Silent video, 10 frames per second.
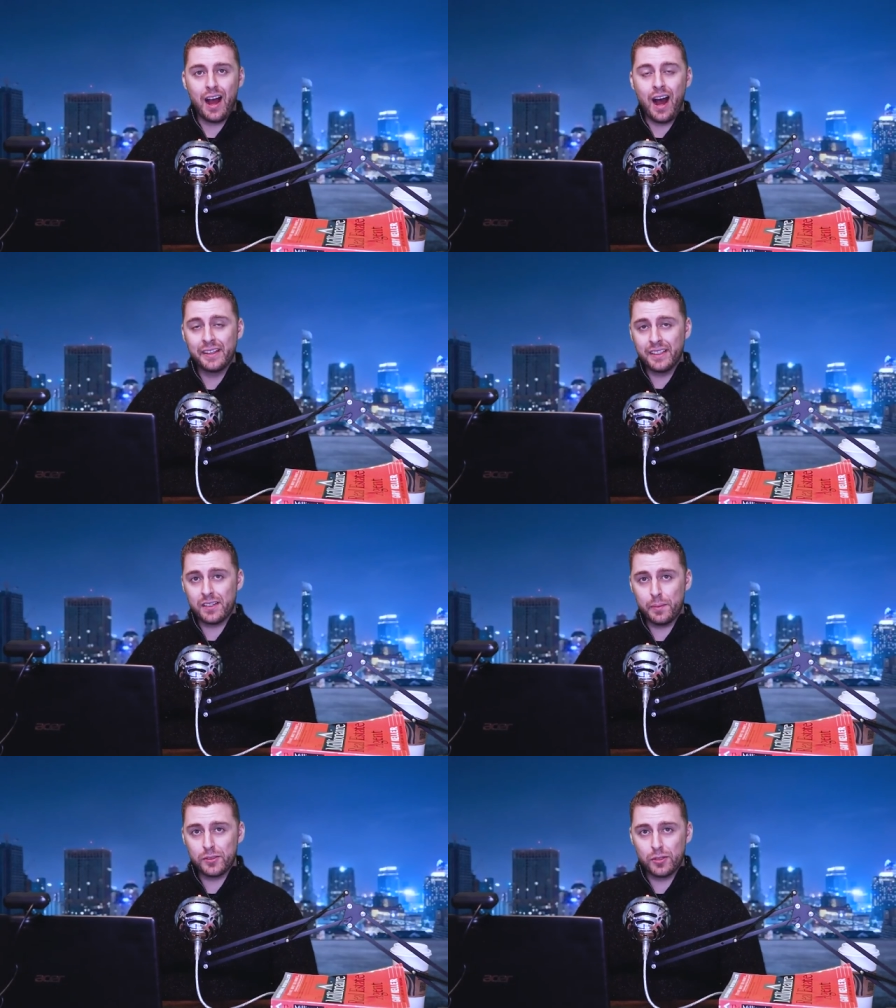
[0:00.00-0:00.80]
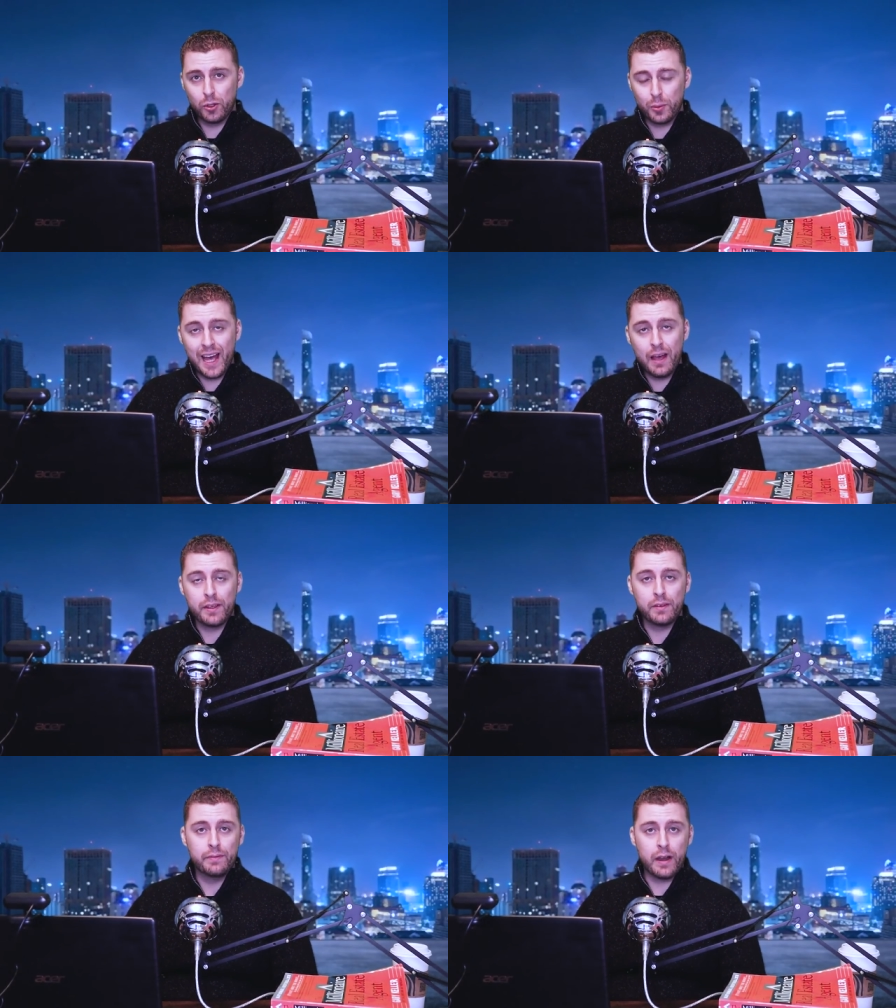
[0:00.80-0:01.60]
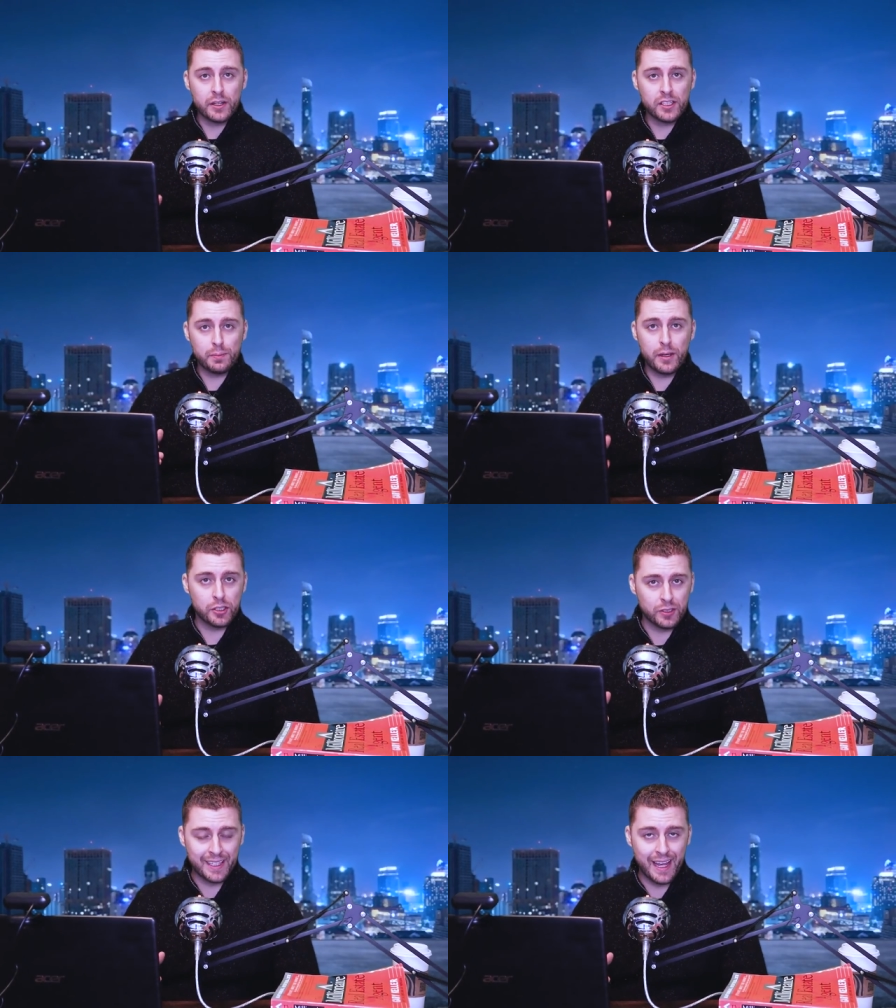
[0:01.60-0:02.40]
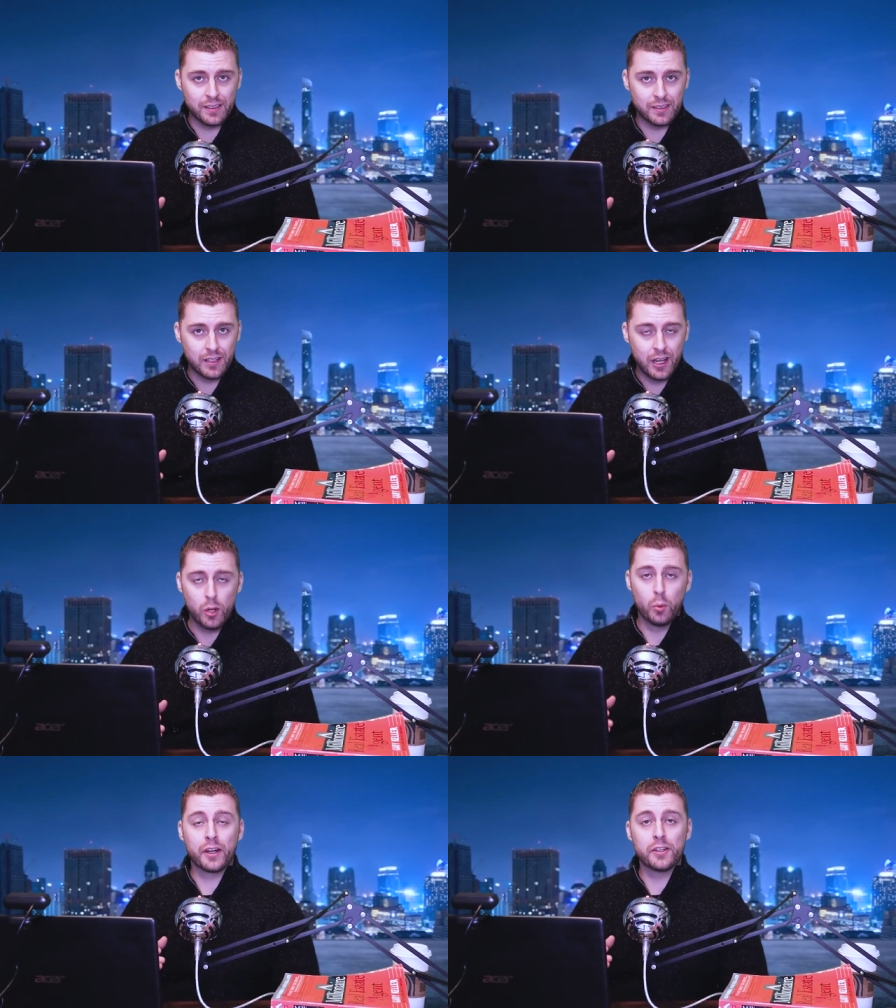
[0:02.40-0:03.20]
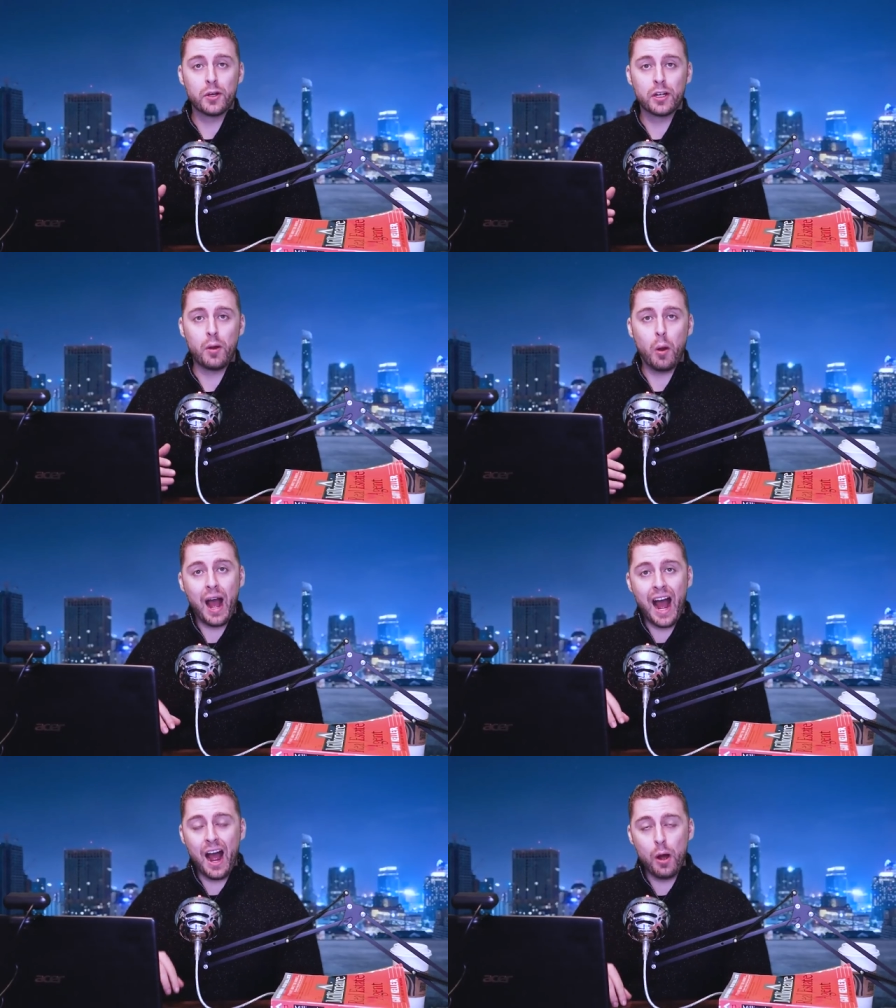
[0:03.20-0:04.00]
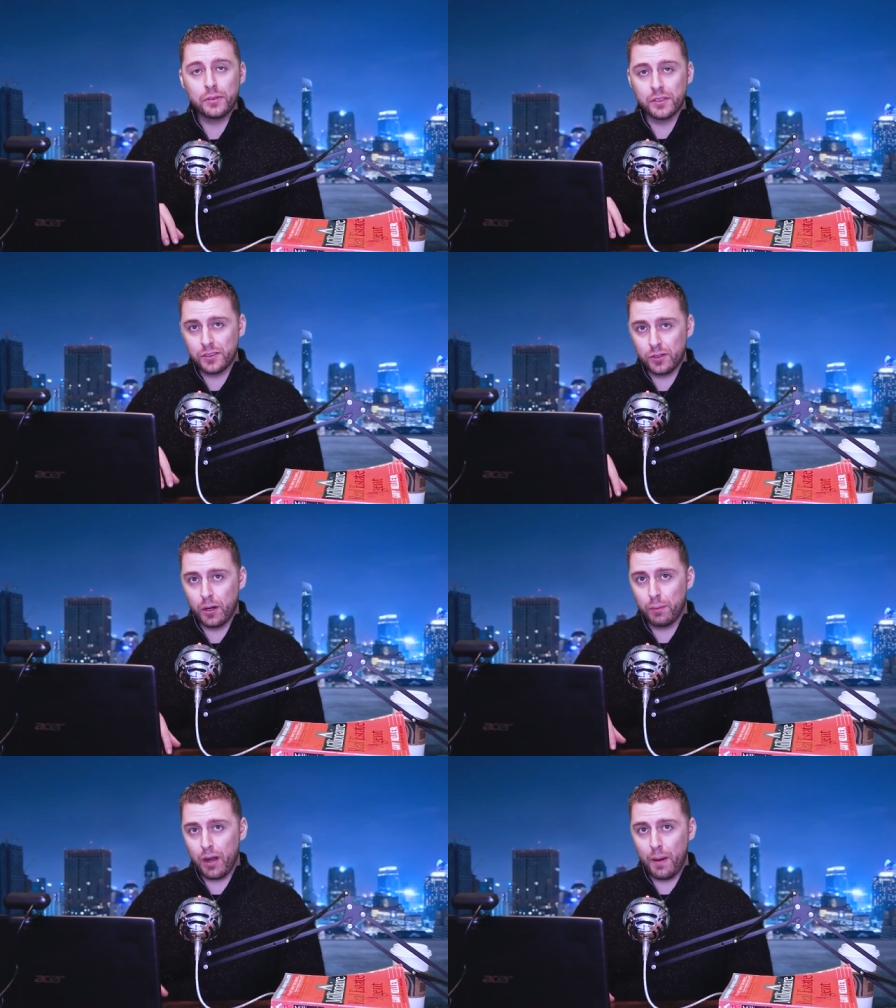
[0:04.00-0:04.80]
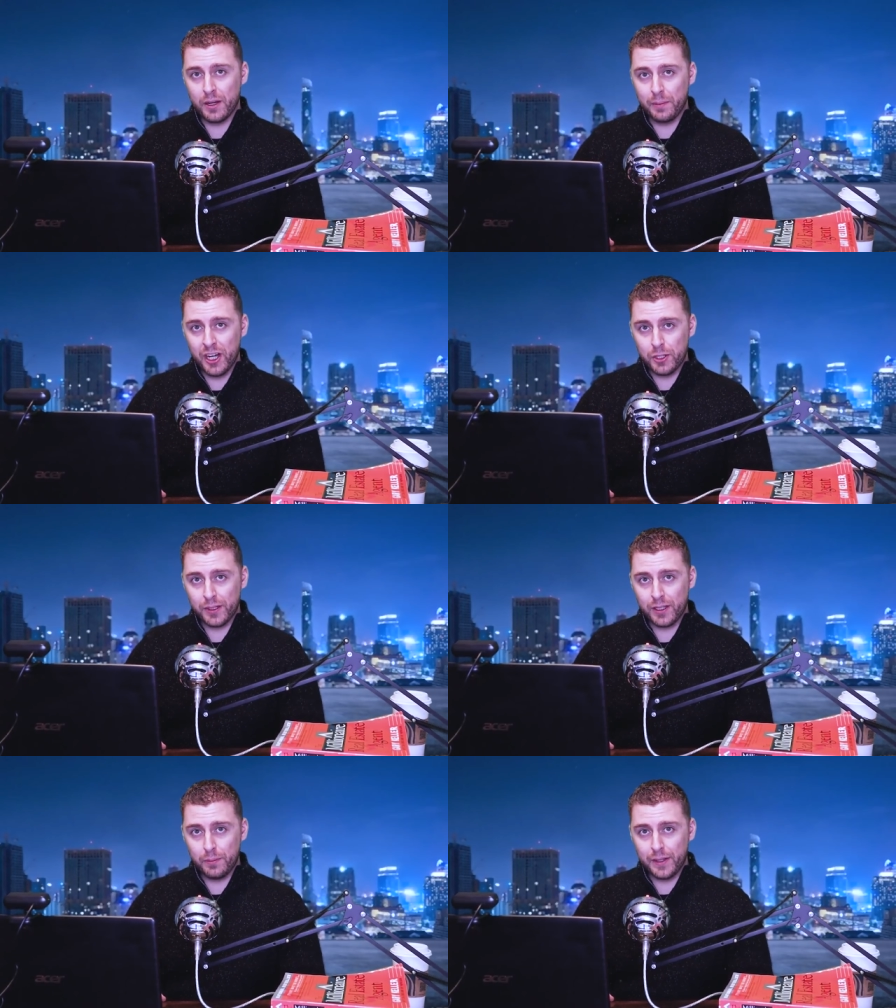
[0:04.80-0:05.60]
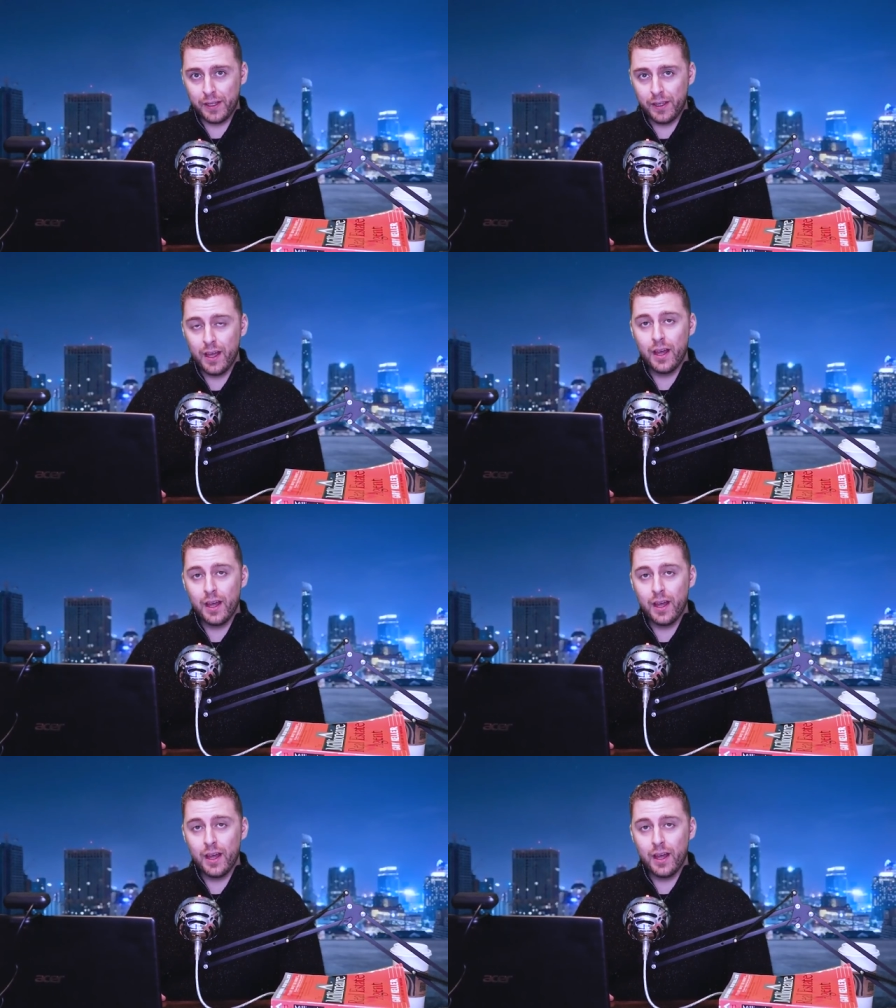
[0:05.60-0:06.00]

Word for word: On this episode, we have a very special guest. We're going to talk about how to start a property management company.